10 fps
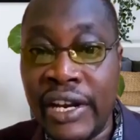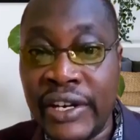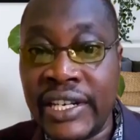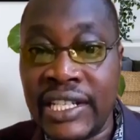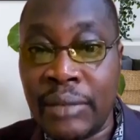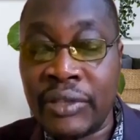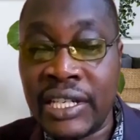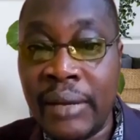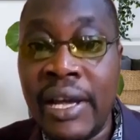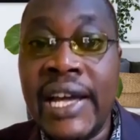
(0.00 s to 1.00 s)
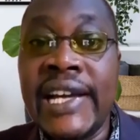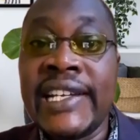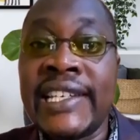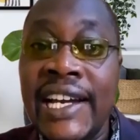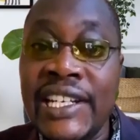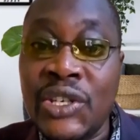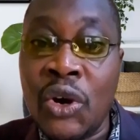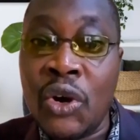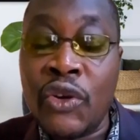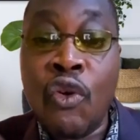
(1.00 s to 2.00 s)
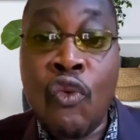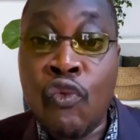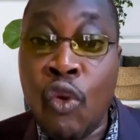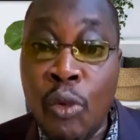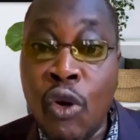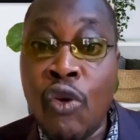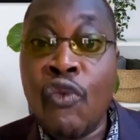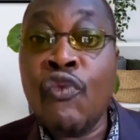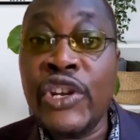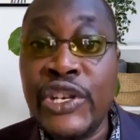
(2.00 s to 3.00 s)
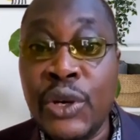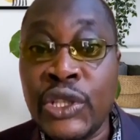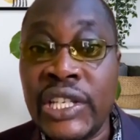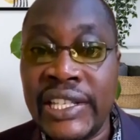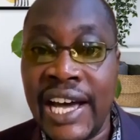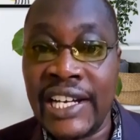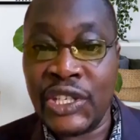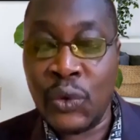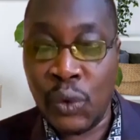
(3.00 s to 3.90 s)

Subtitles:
bell, written subscribe, turn it on for more videos that